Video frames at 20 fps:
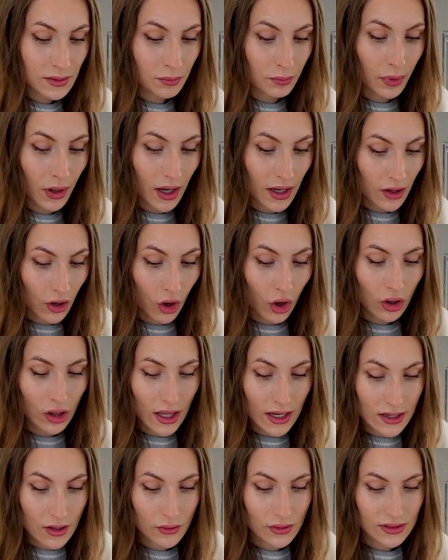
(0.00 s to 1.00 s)
but all
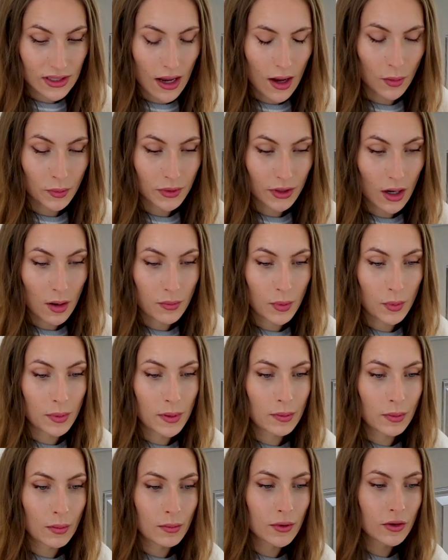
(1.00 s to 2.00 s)
I know is I helped a couple
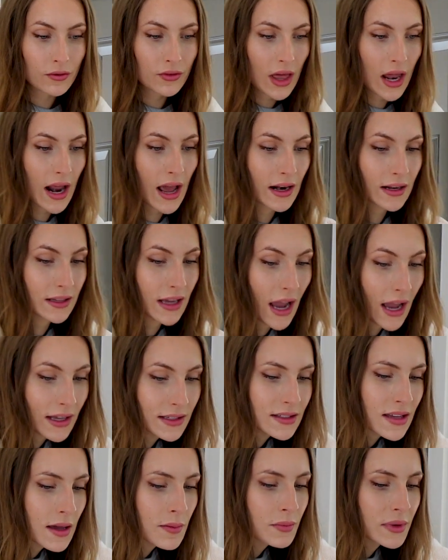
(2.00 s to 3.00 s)
people move that had
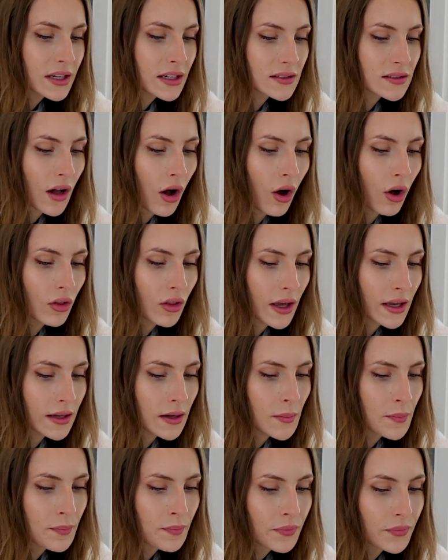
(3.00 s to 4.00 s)
cats, and because like